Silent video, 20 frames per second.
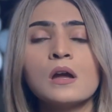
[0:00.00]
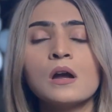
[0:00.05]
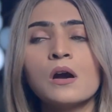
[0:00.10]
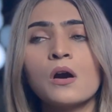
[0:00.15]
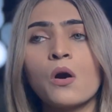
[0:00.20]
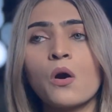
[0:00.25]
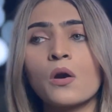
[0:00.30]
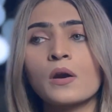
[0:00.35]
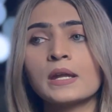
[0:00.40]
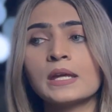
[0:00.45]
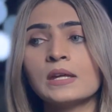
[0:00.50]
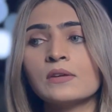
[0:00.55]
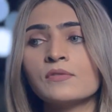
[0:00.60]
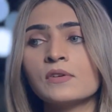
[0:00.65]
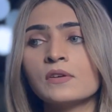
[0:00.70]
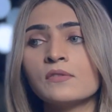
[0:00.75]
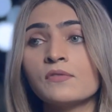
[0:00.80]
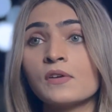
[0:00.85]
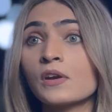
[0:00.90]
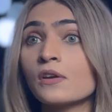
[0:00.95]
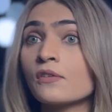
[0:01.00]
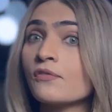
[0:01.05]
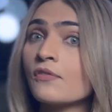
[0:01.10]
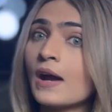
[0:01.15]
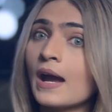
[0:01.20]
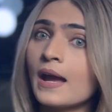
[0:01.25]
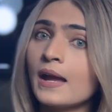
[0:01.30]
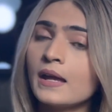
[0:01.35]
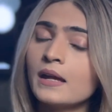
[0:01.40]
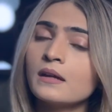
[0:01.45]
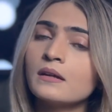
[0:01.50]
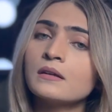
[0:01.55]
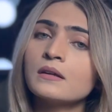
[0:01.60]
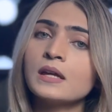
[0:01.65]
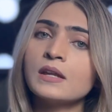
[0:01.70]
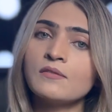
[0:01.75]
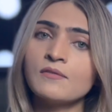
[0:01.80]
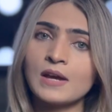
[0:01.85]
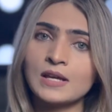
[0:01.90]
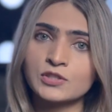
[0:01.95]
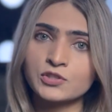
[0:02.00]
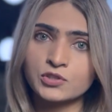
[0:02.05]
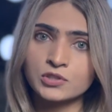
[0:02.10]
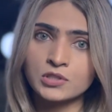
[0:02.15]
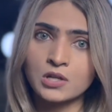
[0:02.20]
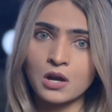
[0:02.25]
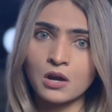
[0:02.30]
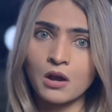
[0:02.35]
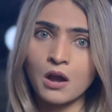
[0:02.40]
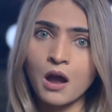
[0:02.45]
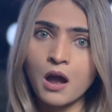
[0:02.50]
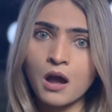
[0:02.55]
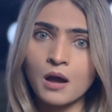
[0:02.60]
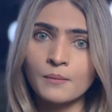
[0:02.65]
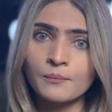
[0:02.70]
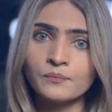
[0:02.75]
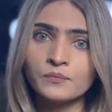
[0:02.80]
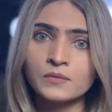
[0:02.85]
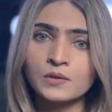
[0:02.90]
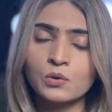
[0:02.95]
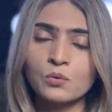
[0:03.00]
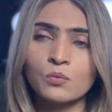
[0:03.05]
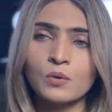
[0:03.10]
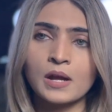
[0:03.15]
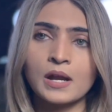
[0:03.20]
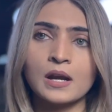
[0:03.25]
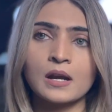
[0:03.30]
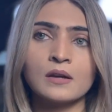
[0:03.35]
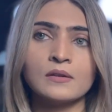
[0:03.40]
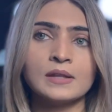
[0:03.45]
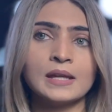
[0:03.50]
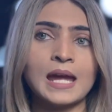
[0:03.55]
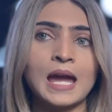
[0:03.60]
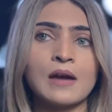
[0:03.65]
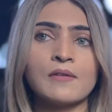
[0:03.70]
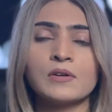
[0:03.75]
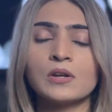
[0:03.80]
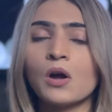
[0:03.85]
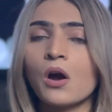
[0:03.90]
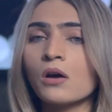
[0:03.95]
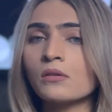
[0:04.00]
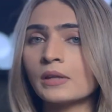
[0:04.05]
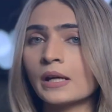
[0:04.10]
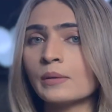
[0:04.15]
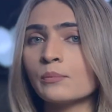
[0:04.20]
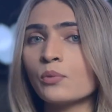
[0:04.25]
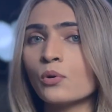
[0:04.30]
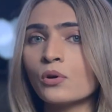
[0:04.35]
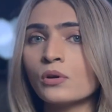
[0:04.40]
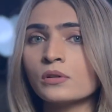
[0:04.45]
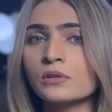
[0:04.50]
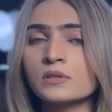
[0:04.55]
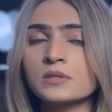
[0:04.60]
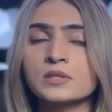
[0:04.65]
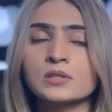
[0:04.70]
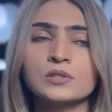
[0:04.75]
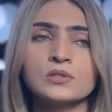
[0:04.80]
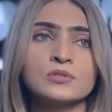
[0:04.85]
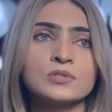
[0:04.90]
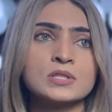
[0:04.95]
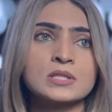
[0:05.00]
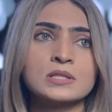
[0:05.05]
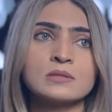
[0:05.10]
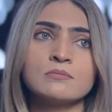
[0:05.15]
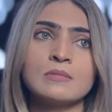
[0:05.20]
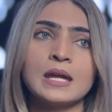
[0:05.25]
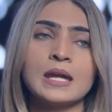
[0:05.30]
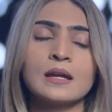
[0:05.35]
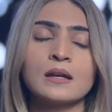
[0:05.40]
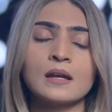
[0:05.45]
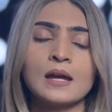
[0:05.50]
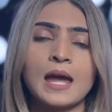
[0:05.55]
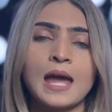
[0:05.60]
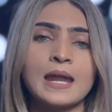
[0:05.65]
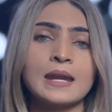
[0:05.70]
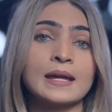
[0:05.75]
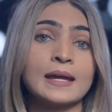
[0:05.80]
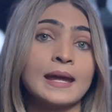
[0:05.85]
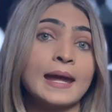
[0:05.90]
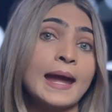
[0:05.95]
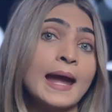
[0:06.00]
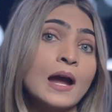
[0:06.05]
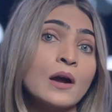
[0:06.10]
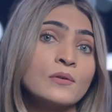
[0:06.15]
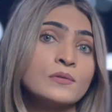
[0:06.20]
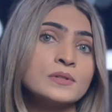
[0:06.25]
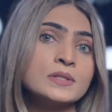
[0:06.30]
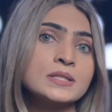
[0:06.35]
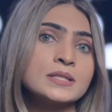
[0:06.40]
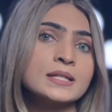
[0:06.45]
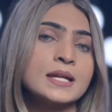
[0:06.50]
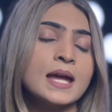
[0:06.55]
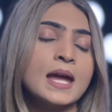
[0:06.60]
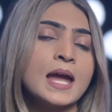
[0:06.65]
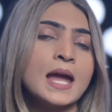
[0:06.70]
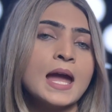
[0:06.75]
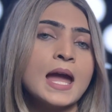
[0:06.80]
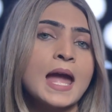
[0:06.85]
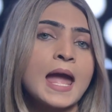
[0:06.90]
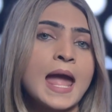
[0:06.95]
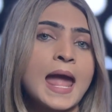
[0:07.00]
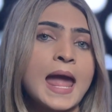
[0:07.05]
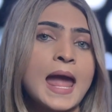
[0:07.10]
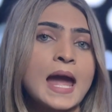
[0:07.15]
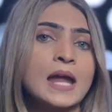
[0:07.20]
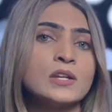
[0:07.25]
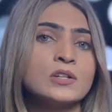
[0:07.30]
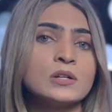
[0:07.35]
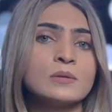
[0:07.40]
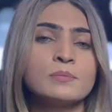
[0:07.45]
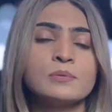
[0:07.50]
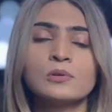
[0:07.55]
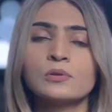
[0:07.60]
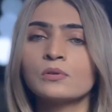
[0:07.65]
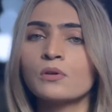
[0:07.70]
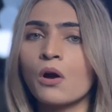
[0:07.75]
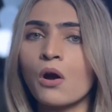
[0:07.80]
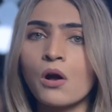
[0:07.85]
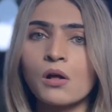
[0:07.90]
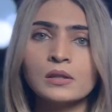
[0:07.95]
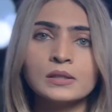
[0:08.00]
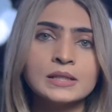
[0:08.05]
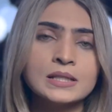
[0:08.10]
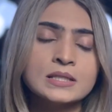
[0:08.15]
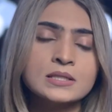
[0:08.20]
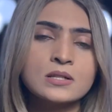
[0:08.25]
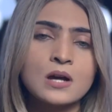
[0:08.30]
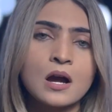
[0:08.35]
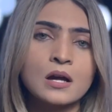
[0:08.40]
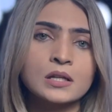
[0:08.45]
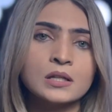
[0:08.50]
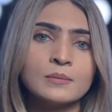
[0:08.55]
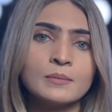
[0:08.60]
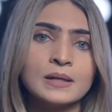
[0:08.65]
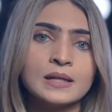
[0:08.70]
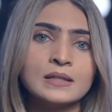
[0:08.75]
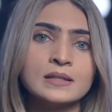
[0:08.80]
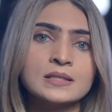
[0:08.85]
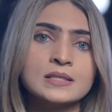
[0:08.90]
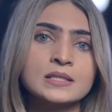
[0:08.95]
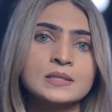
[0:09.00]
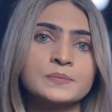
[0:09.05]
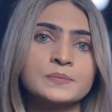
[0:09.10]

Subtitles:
or even verifyinvestor.com, where they have an online portal. So you just make an account and you upload all these documents.